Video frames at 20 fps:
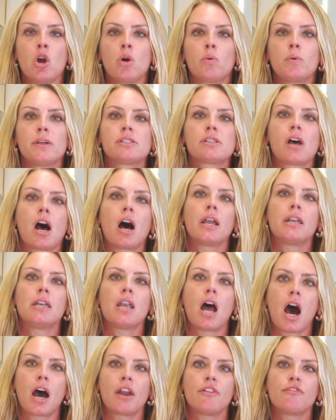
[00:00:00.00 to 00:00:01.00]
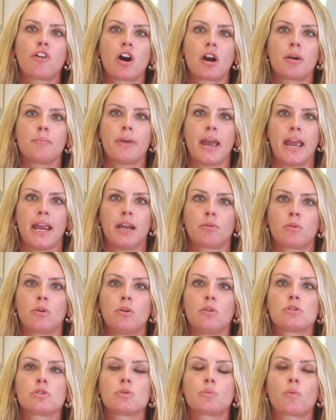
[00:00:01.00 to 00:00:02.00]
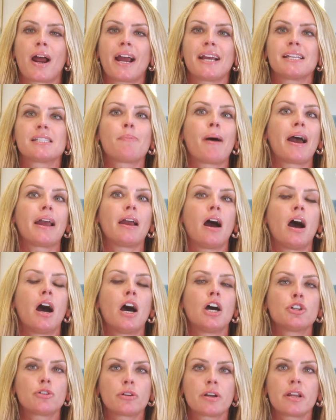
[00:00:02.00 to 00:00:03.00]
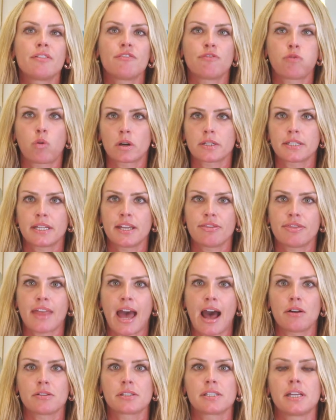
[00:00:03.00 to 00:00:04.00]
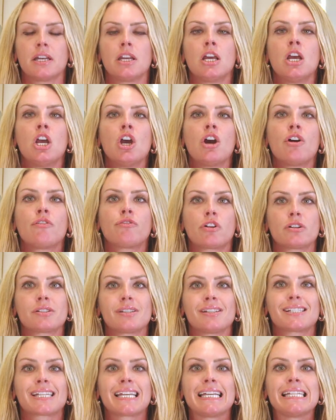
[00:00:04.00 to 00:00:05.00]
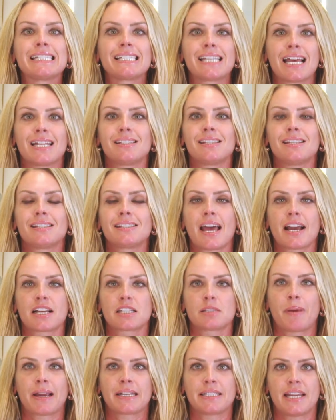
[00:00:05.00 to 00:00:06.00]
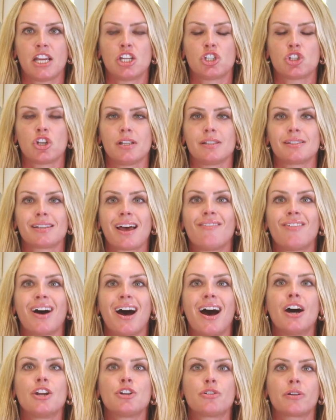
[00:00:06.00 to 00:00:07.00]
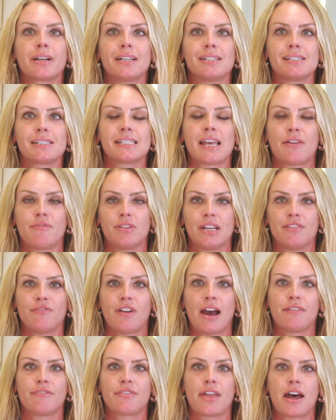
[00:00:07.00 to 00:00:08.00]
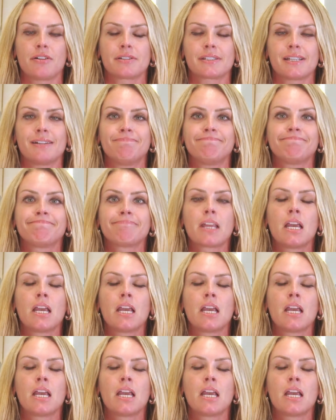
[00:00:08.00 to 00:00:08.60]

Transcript: We saw non-farm payrolls rise by 114,000 versus consensus expectations of 175,000.